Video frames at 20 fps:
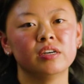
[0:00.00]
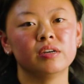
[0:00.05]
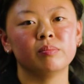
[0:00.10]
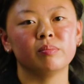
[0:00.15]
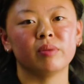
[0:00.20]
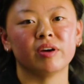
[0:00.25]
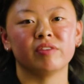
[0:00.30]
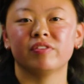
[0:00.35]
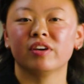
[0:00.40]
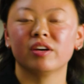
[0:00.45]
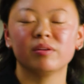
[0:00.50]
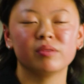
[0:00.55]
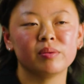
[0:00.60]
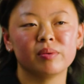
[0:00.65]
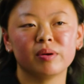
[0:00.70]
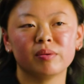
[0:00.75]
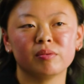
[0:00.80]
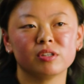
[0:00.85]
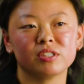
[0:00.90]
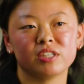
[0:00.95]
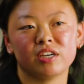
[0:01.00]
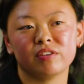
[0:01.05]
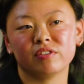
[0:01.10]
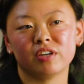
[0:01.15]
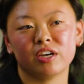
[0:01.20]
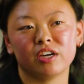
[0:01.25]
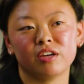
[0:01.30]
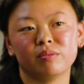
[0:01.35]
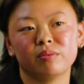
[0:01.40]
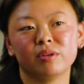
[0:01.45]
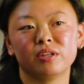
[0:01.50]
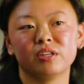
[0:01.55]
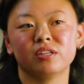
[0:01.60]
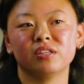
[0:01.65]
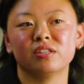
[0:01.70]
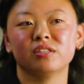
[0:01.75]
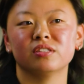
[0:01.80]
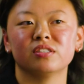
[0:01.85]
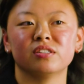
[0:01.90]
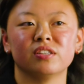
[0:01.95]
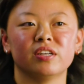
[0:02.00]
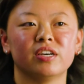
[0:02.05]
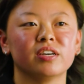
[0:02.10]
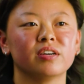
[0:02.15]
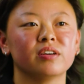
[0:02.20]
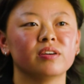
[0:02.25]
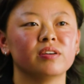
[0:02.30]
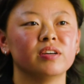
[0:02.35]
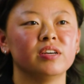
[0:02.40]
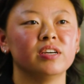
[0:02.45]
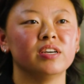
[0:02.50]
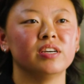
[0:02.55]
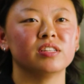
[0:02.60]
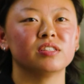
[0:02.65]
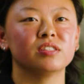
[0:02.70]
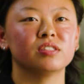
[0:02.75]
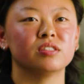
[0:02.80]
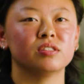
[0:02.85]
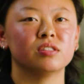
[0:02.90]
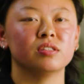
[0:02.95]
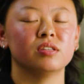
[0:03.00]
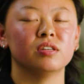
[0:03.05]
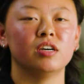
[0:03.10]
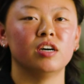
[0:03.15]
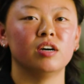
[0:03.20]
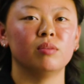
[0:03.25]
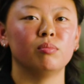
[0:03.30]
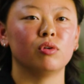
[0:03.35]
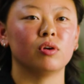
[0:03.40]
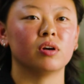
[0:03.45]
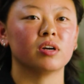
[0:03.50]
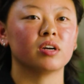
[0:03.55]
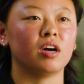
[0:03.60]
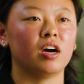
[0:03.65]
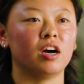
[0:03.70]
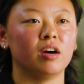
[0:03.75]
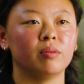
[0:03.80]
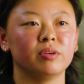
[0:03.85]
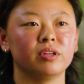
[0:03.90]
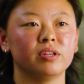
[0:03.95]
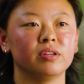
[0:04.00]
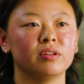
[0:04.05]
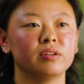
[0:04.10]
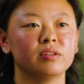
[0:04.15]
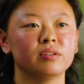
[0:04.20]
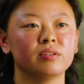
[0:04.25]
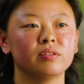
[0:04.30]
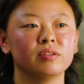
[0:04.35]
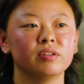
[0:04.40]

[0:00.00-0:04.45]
my family members have diabetes. Like, it's a more common